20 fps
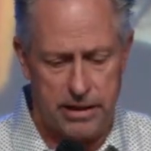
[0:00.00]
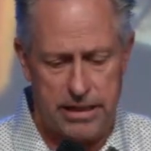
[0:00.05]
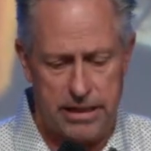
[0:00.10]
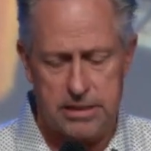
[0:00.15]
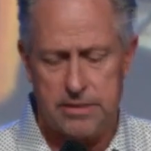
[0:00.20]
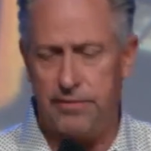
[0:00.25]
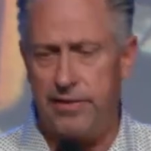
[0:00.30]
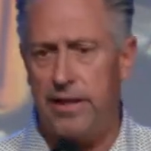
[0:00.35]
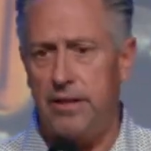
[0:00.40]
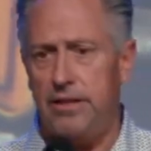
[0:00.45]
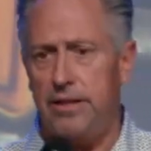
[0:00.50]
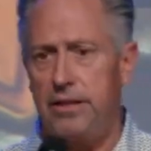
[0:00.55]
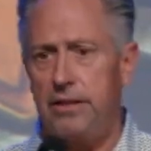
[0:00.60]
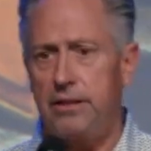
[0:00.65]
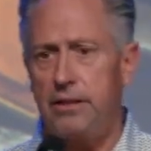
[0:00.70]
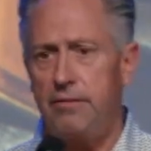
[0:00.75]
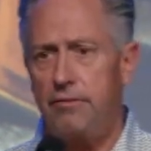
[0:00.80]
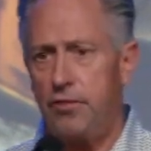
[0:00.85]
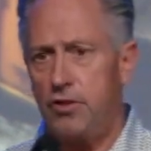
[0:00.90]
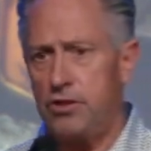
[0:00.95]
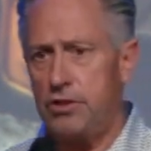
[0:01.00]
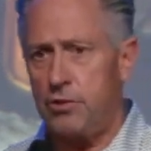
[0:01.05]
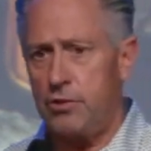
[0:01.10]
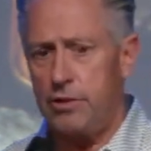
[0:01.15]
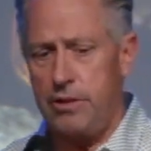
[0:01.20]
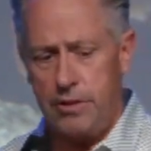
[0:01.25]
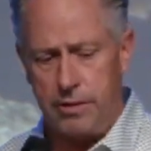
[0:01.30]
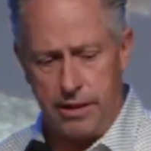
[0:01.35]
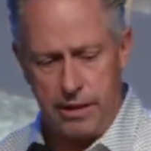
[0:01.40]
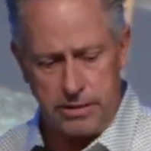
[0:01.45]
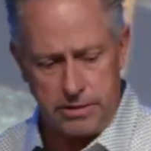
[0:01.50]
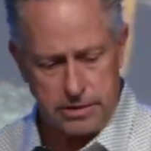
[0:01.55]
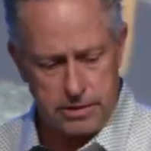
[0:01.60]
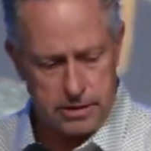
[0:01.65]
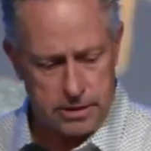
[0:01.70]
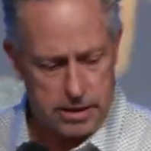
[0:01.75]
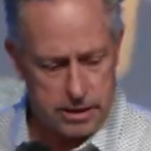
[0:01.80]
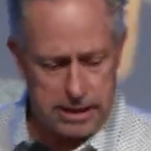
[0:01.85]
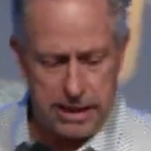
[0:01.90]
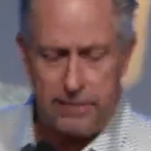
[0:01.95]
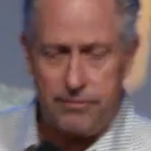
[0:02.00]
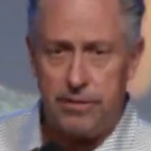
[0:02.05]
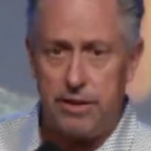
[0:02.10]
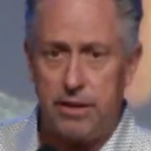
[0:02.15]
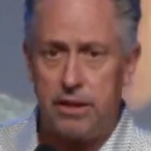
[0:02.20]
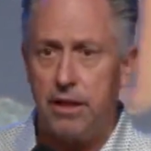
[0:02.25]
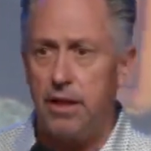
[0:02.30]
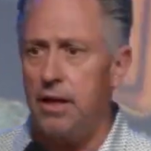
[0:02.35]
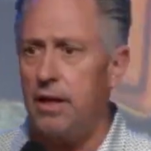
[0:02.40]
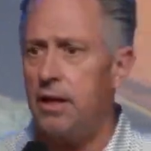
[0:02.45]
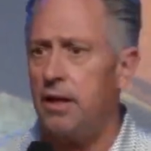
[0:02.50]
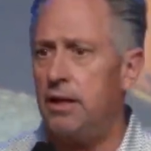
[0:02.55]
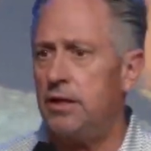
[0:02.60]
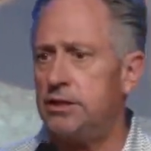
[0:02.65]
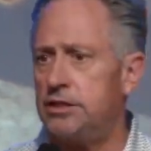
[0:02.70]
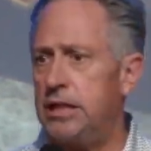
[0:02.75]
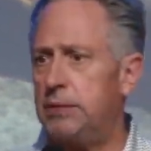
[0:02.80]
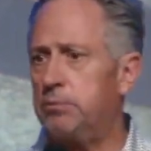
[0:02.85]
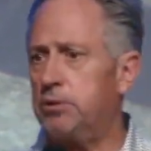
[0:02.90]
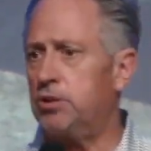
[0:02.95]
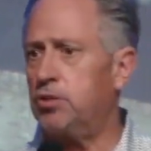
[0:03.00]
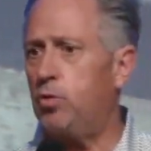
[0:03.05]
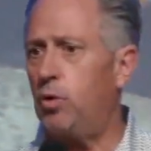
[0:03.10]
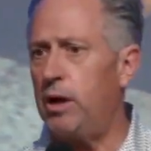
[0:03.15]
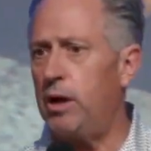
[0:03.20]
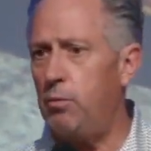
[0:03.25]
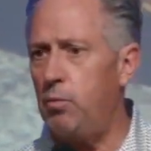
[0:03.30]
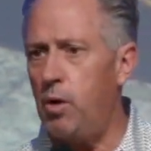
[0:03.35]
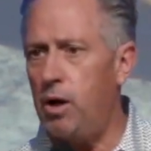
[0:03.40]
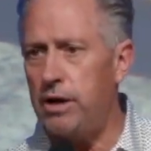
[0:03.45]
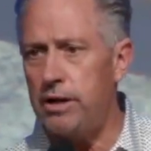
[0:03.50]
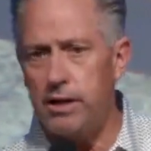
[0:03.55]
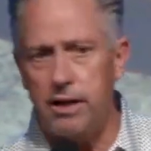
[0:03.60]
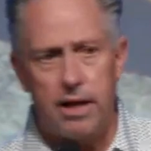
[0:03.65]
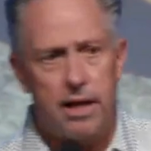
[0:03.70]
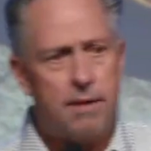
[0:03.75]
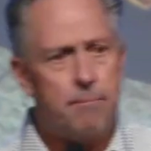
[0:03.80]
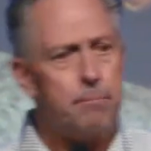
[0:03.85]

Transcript: It's found in 1 Corinthians 11, chapter 21,